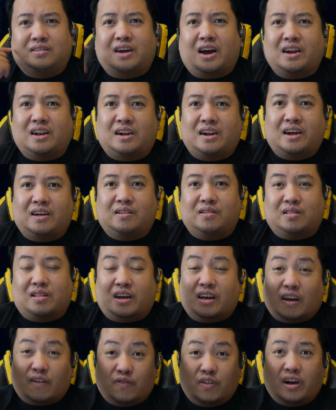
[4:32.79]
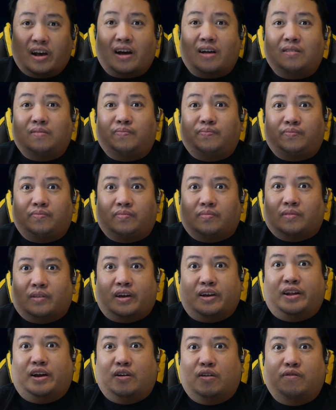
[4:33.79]
Kind of like like if you got
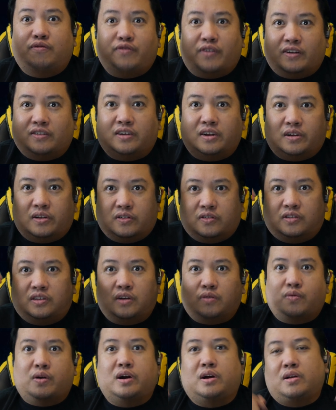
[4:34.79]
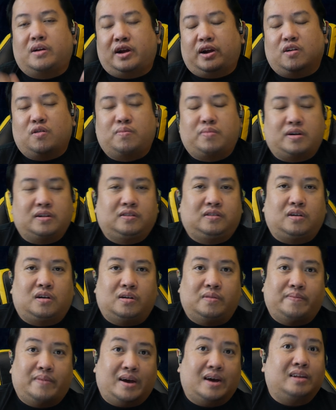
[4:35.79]
an ear infection and you stick regular earbuds
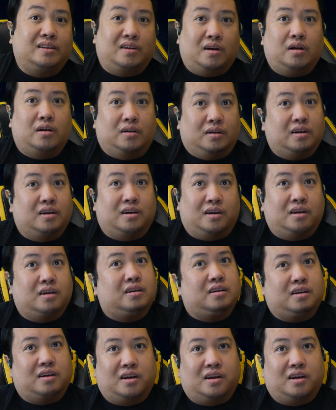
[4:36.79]
on, man, it,